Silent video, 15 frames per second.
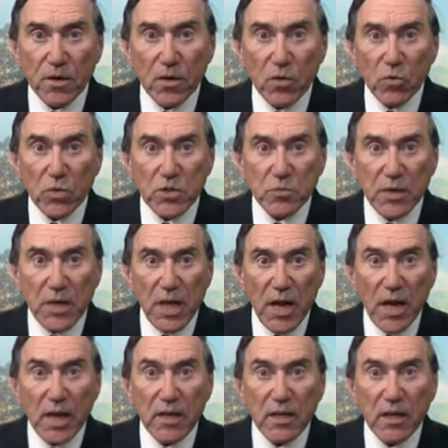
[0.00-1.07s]
which
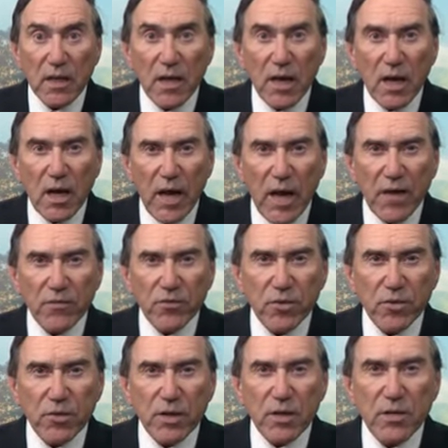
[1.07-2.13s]
began
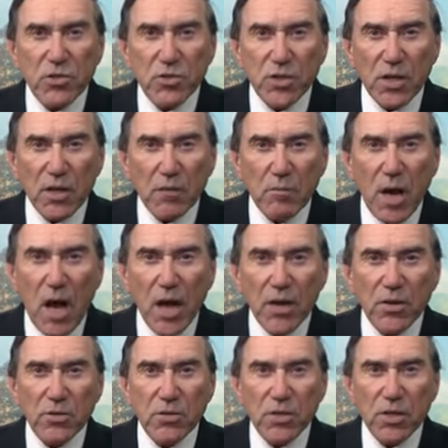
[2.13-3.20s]
after Sheila
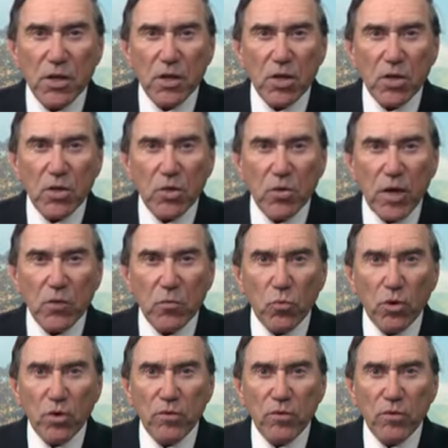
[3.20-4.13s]
Myers, who had worked